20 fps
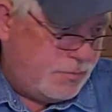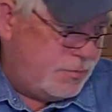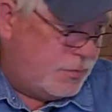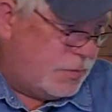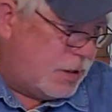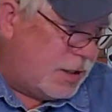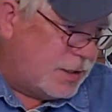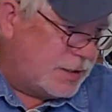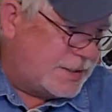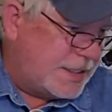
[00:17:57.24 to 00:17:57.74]

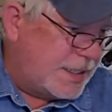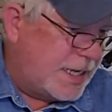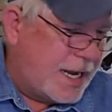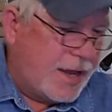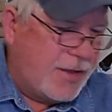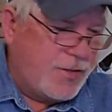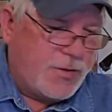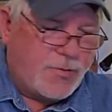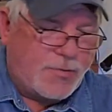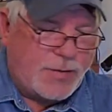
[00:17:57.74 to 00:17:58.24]

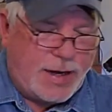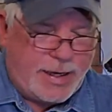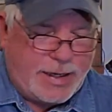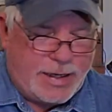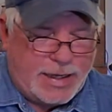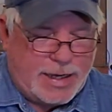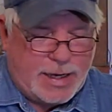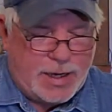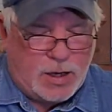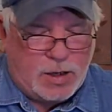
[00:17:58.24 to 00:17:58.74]
Altogether right
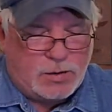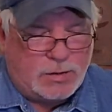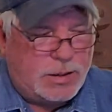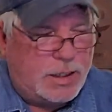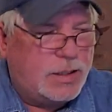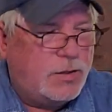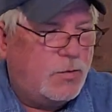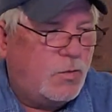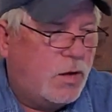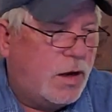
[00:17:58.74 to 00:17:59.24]
now,
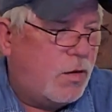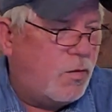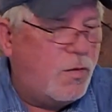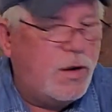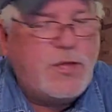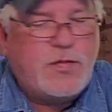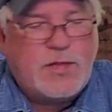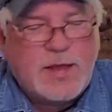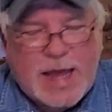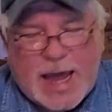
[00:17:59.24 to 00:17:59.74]
well,
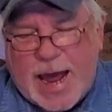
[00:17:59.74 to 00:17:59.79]
with the